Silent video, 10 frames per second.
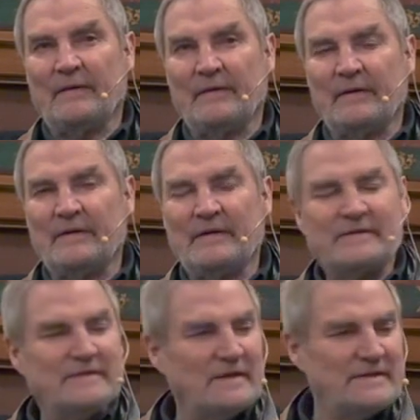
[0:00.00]

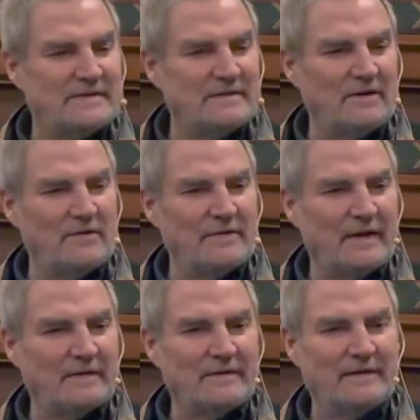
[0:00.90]
It's nice to know that
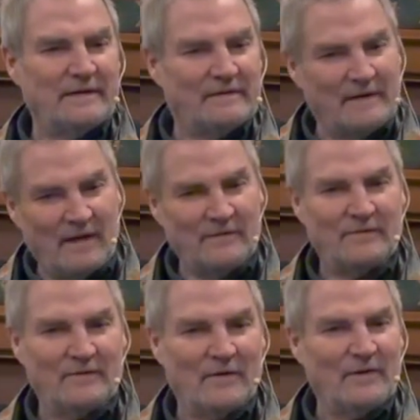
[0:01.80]
and think, now
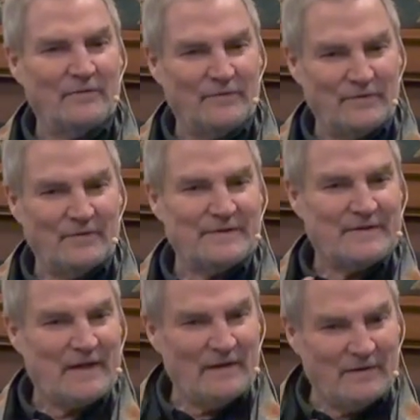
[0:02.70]
you're going through your
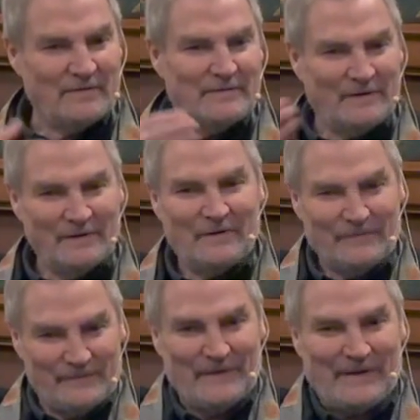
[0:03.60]
phthalo yellow
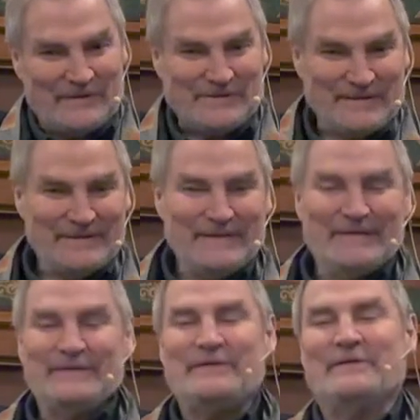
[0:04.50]
phase
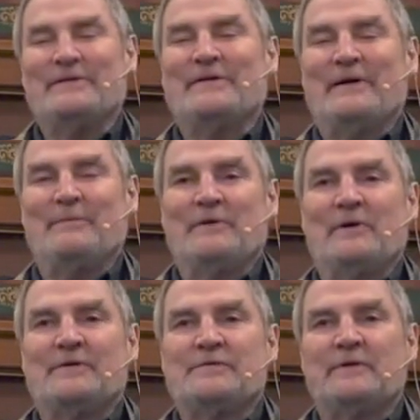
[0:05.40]
to the
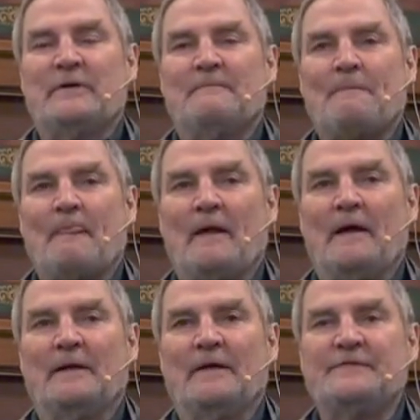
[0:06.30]
apricot tree.
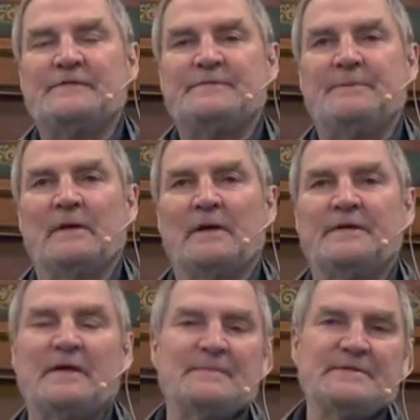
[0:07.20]
And I spent a lot of
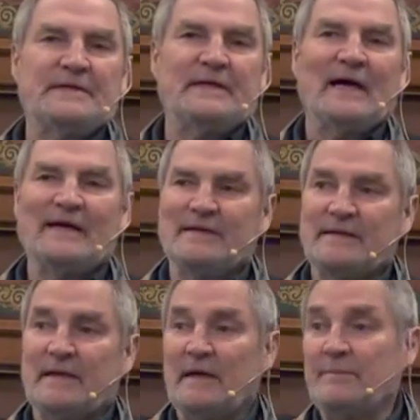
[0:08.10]
time sitting under
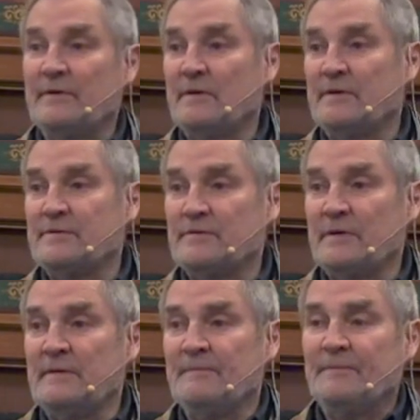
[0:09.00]
that apricot tree,